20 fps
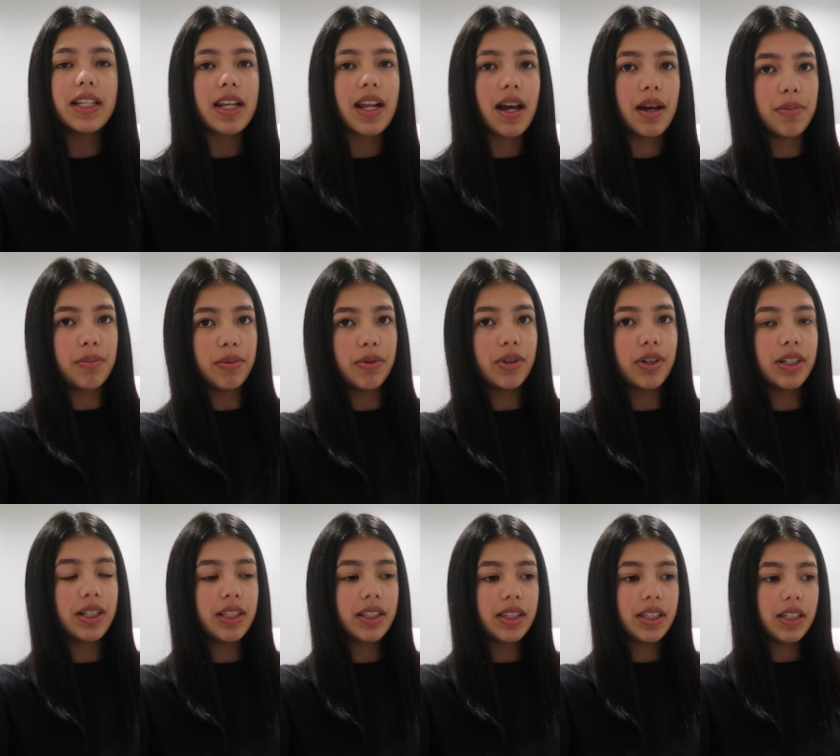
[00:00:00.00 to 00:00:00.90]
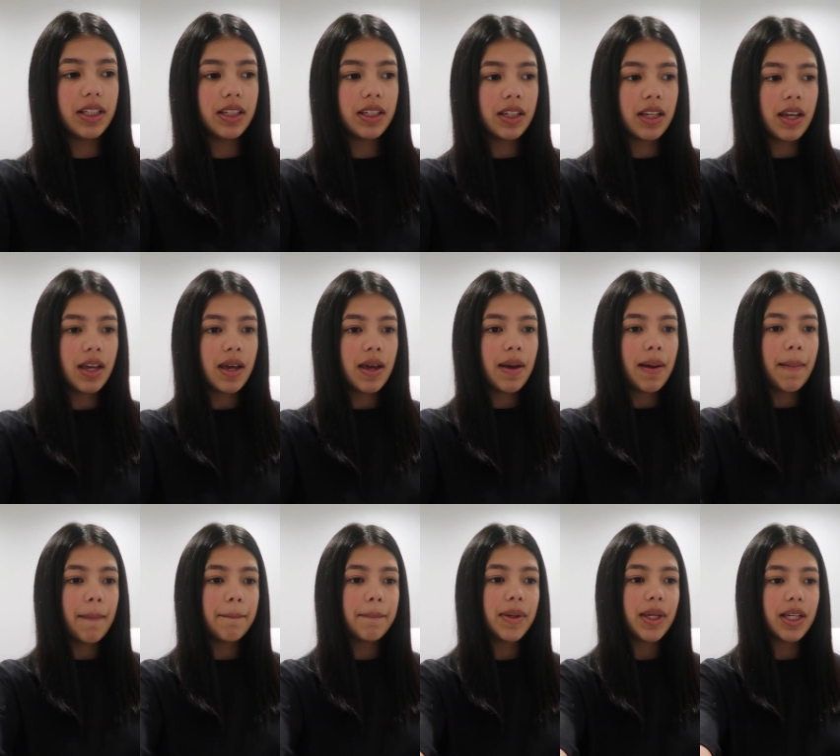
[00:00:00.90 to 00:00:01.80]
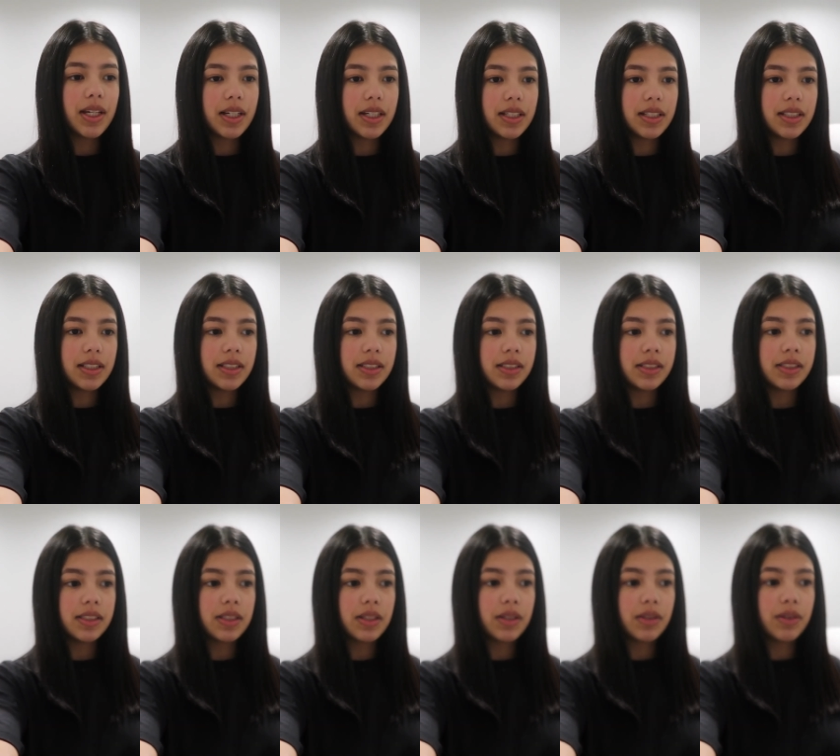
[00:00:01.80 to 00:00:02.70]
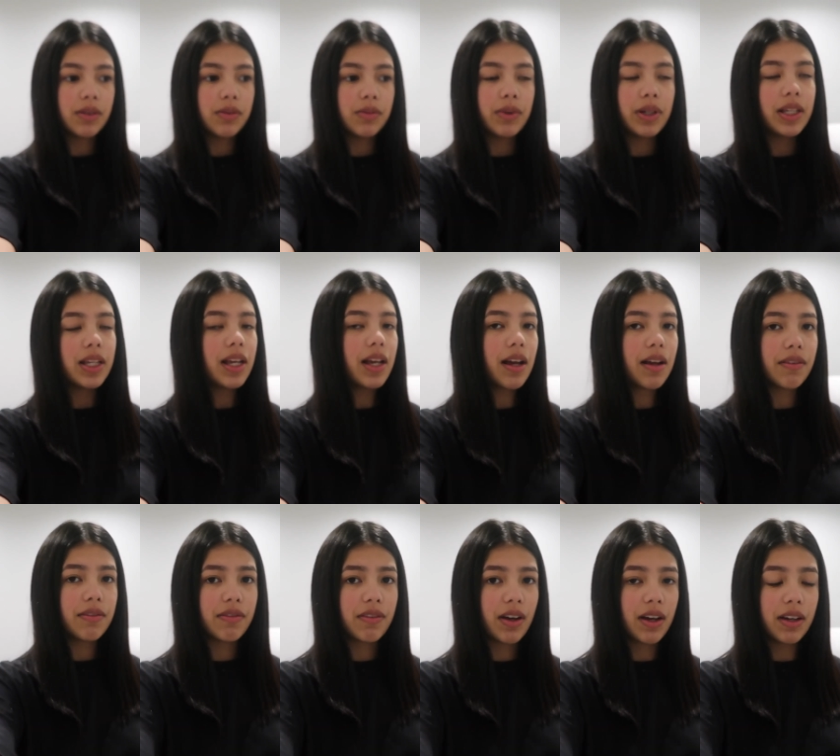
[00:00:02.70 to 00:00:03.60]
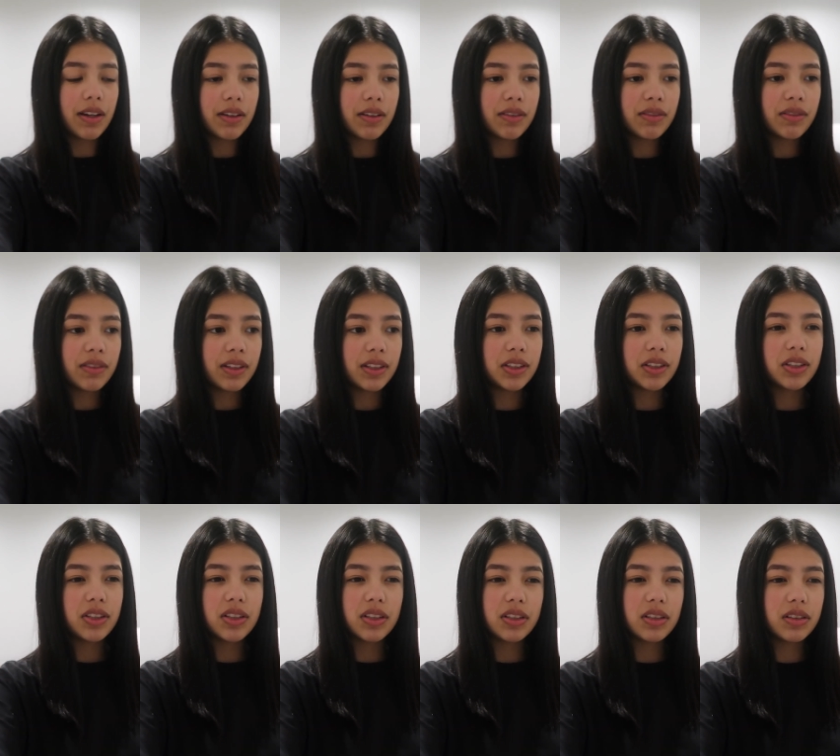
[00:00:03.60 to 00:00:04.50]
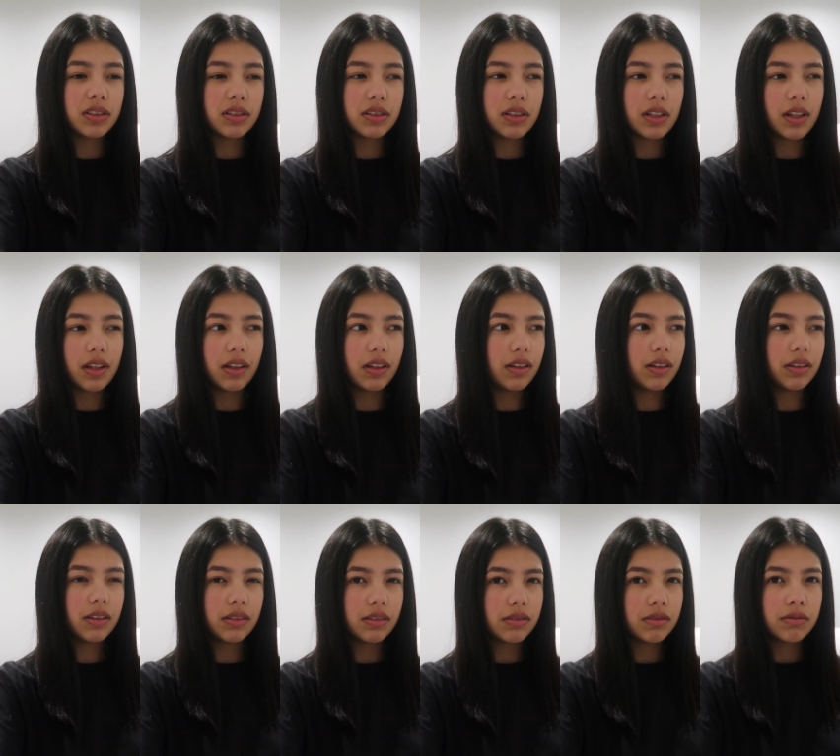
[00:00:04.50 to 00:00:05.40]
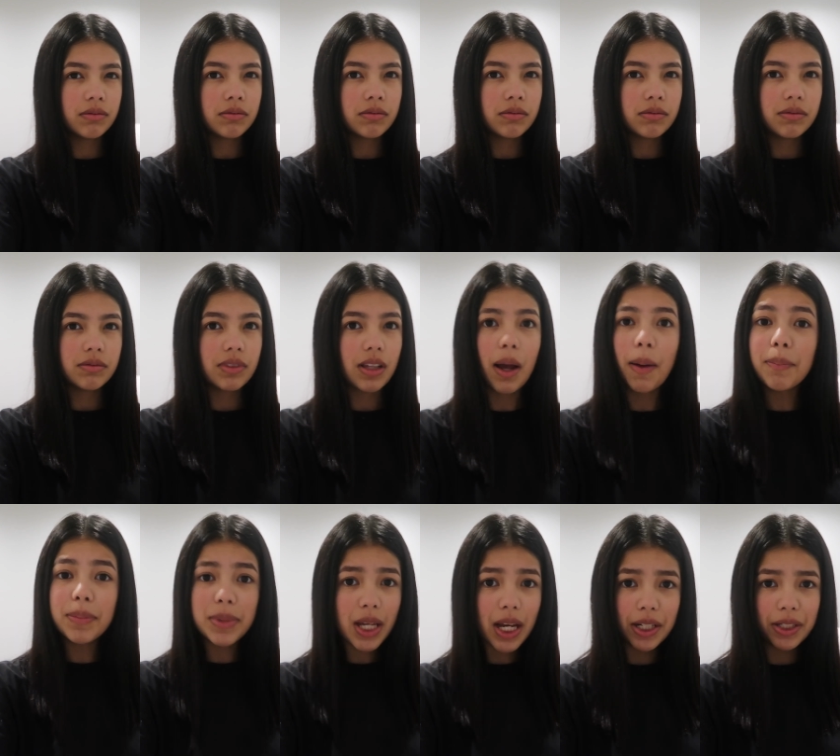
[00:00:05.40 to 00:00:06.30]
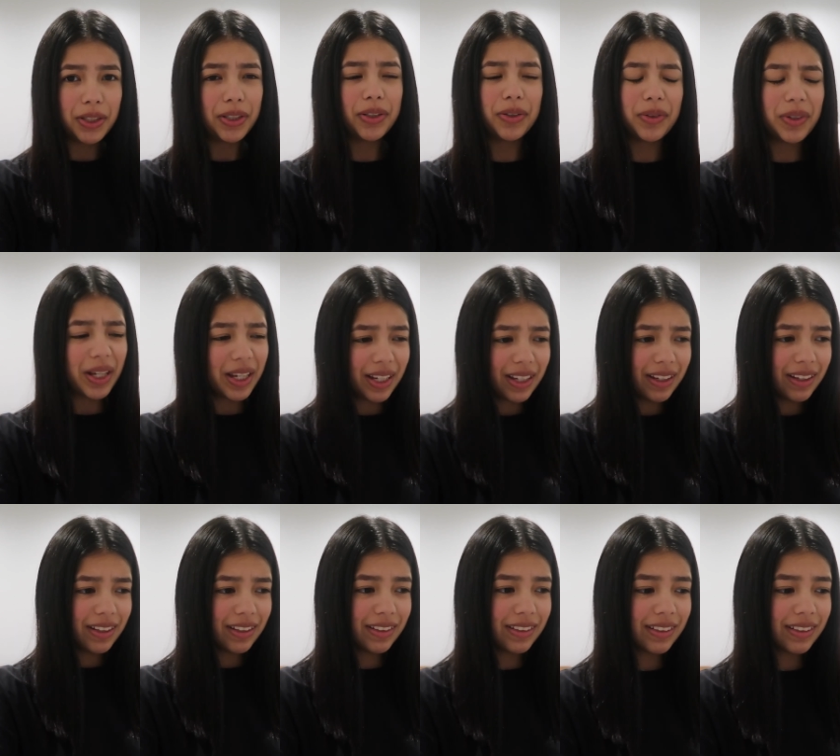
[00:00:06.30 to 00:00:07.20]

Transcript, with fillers: a nap or anything because waking at 5 is just I'm tired, okay?